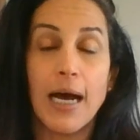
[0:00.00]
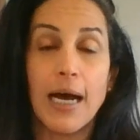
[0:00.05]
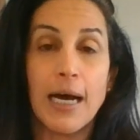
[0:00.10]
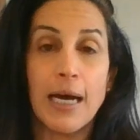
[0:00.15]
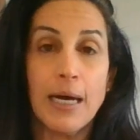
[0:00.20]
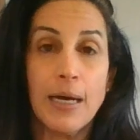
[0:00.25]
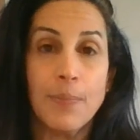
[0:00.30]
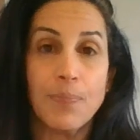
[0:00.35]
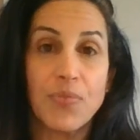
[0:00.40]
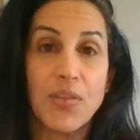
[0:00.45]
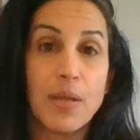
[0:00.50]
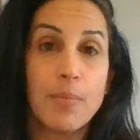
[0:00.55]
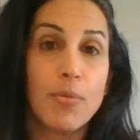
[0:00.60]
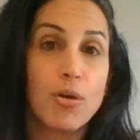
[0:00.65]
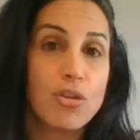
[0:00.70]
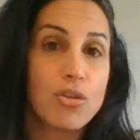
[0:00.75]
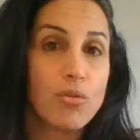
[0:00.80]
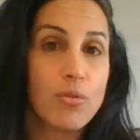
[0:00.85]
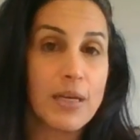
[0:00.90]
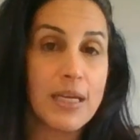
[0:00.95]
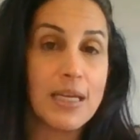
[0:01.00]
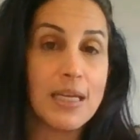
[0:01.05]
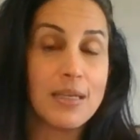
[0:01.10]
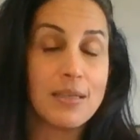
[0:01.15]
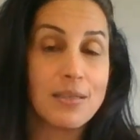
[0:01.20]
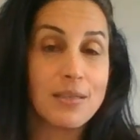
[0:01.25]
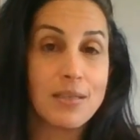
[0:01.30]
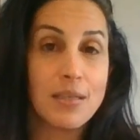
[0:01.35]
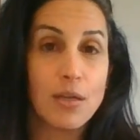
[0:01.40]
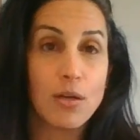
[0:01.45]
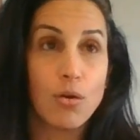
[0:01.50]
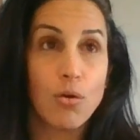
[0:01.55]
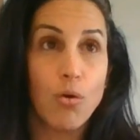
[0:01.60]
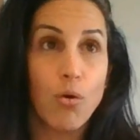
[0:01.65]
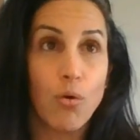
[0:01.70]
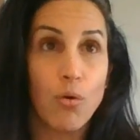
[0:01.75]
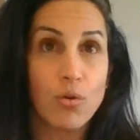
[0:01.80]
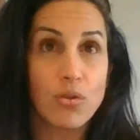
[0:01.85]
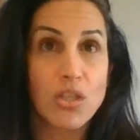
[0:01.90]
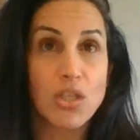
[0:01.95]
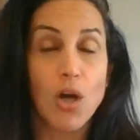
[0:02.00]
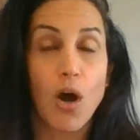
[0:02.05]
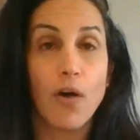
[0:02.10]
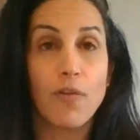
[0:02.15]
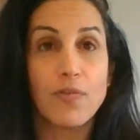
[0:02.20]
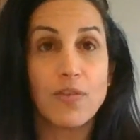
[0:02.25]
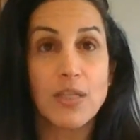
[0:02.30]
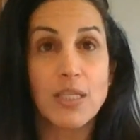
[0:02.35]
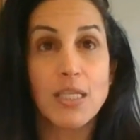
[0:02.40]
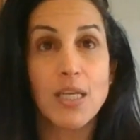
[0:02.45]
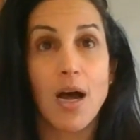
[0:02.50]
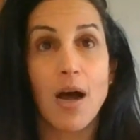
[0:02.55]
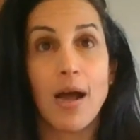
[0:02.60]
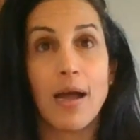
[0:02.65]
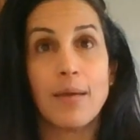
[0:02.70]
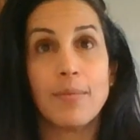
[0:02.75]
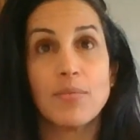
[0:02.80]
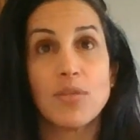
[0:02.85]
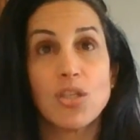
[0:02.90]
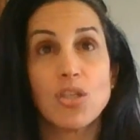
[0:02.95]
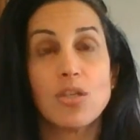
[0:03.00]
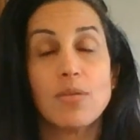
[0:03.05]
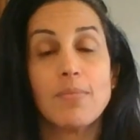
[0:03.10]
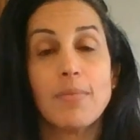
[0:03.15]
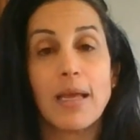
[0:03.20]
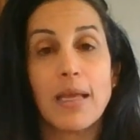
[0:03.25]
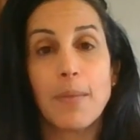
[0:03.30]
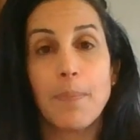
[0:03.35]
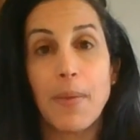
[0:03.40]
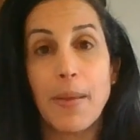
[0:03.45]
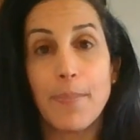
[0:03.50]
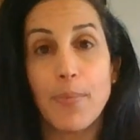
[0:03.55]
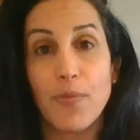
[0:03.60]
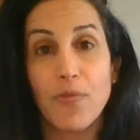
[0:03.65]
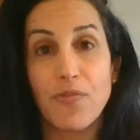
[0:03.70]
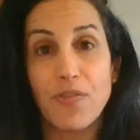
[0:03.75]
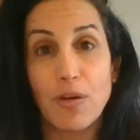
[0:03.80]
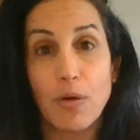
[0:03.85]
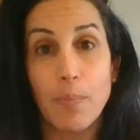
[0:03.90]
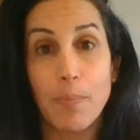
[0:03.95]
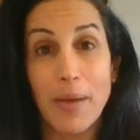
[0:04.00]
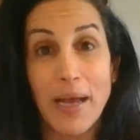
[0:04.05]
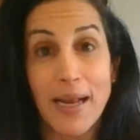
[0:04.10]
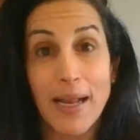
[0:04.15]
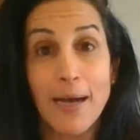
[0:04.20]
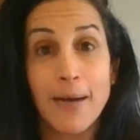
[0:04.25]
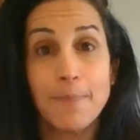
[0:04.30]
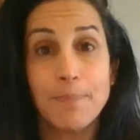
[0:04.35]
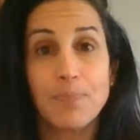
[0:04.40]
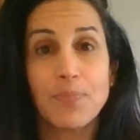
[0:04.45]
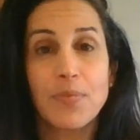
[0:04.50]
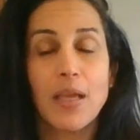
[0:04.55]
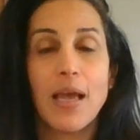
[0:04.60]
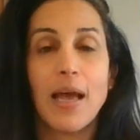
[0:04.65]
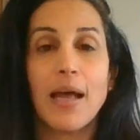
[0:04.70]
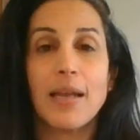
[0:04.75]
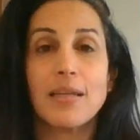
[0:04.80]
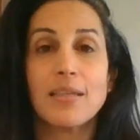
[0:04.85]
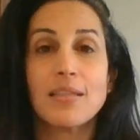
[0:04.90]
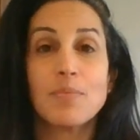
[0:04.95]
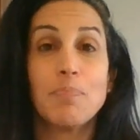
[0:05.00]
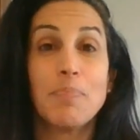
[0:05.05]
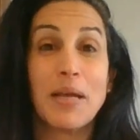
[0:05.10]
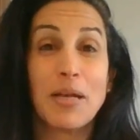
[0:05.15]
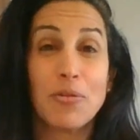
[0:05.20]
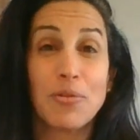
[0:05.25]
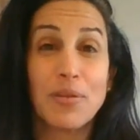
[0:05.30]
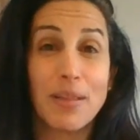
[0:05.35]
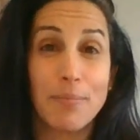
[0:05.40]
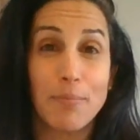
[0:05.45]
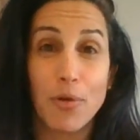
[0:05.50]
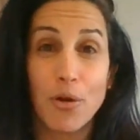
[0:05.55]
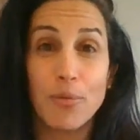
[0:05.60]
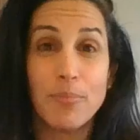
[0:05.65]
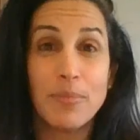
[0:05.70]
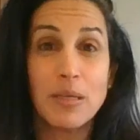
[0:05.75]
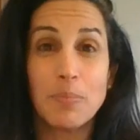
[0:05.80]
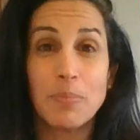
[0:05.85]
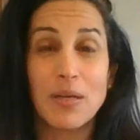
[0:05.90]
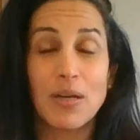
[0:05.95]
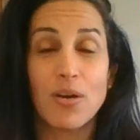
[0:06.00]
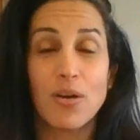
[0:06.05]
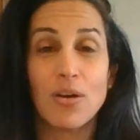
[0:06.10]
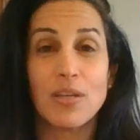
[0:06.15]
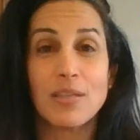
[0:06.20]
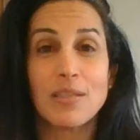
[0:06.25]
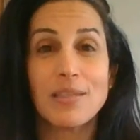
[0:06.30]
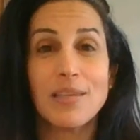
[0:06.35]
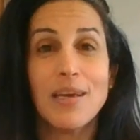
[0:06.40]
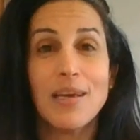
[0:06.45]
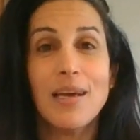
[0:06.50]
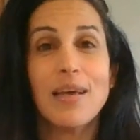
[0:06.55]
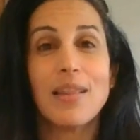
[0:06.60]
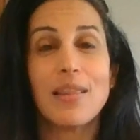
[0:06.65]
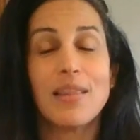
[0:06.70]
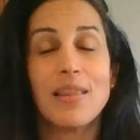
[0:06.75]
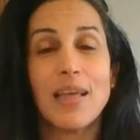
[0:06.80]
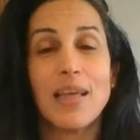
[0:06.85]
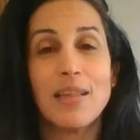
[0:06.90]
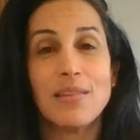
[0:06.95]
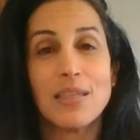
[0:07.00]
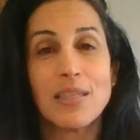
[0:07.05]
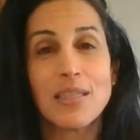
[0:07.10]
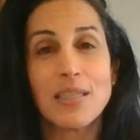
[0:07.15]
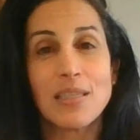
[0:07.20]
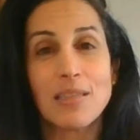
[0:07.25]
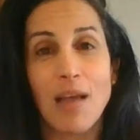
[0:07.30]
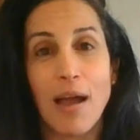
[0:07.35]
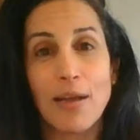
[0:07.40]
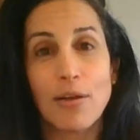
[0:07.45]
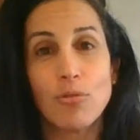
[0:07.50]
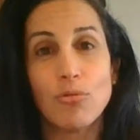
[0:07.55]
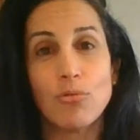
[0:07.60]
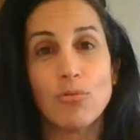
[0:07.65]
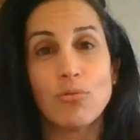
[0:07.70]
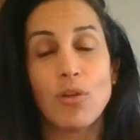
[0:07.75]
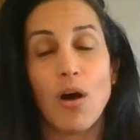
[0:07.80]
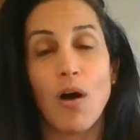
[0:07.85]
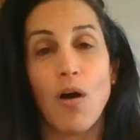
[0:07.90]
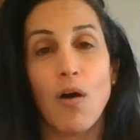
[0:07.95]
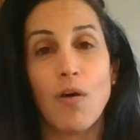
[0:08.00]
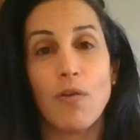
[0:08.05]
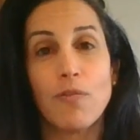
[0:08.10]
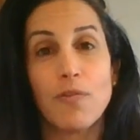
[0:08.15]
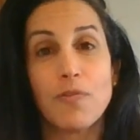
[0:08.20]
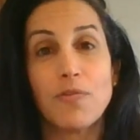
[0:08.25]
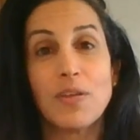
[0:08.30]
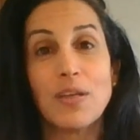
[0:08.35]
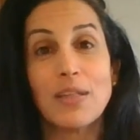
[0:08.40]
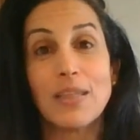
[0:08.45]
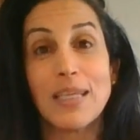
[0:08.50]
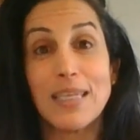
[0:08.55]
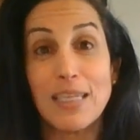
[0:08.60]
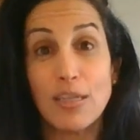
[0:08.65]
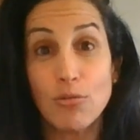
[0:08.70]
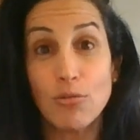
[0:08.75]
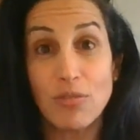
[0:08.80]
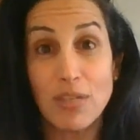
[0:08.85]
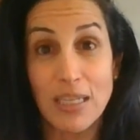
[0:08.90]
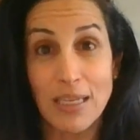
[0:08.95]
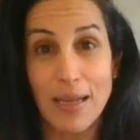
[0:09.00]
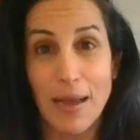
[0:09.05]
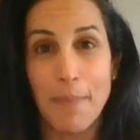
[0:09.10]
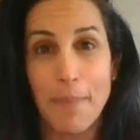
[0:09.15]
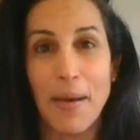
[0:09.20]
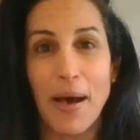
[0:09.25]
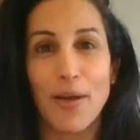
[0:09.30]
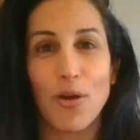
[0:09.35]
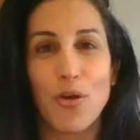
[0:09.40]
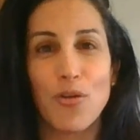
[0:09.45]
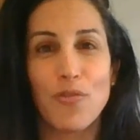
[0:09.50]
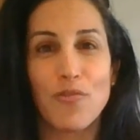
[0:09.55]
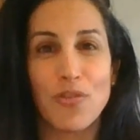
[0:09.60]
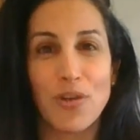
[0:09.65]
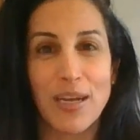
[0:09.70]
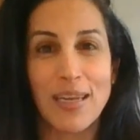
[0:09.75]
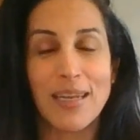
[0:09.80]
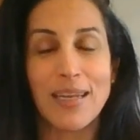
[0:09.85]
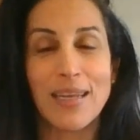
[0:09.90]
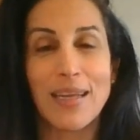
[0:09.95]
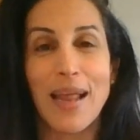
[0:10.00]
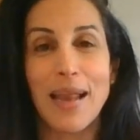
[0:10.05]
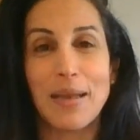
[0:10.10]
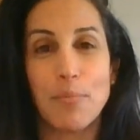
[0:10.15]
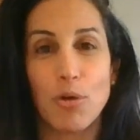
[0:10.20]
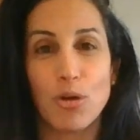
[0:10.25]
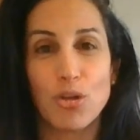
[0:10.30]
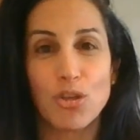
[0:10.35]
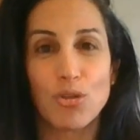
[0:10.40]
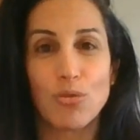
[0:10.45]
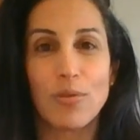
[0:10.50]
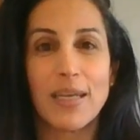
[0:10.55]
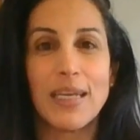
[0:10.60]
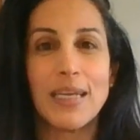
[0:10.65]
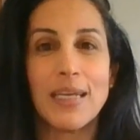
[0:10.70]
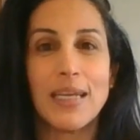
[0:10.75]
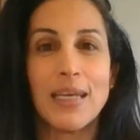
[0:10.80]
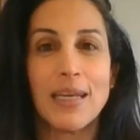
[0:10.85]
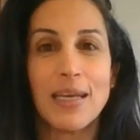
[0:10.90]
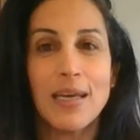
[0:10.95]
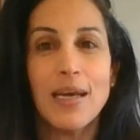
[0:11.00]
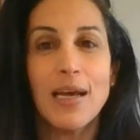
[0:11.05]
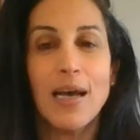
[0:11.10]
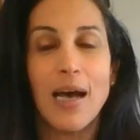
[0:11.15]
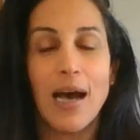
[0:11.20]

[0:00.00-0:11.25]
The emotional eating is caused oftentimes to make people feel better. And it's better in the moment because then this cycle of feeling guilty about overeating and emotional eating